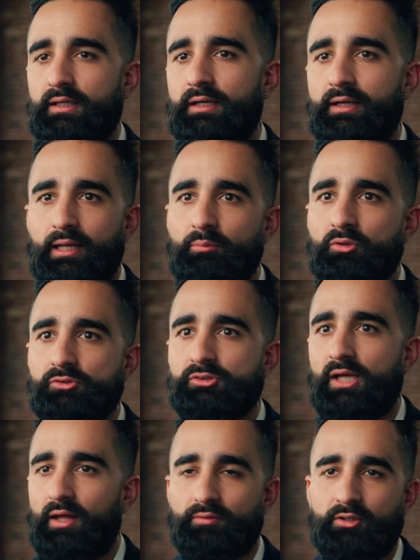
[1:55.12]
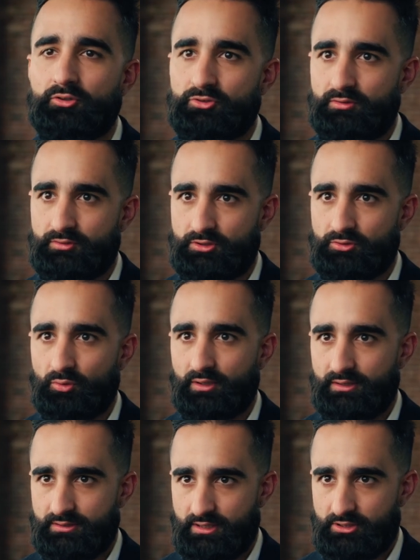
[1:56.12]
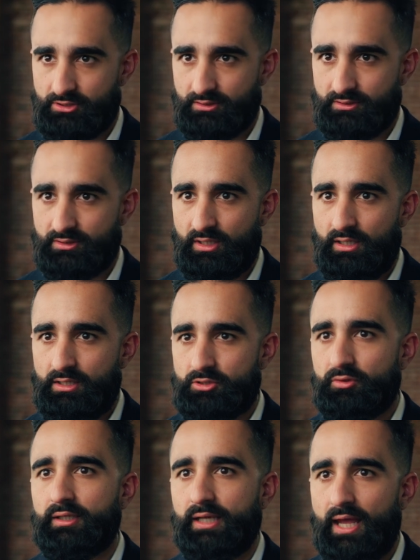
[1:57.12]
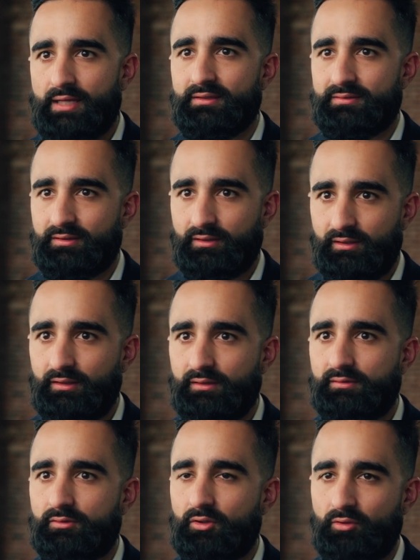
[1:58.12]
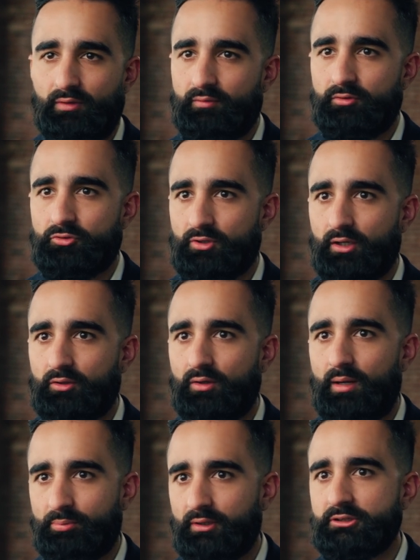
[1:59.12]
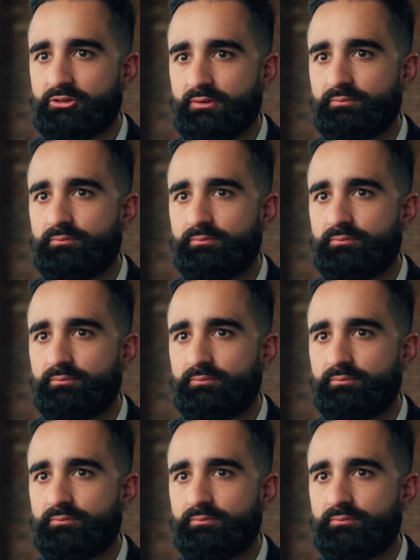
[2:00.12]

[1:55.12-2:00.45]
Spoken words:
enables healthcare services organizations to really hand us the keys to their revenue cycle operation.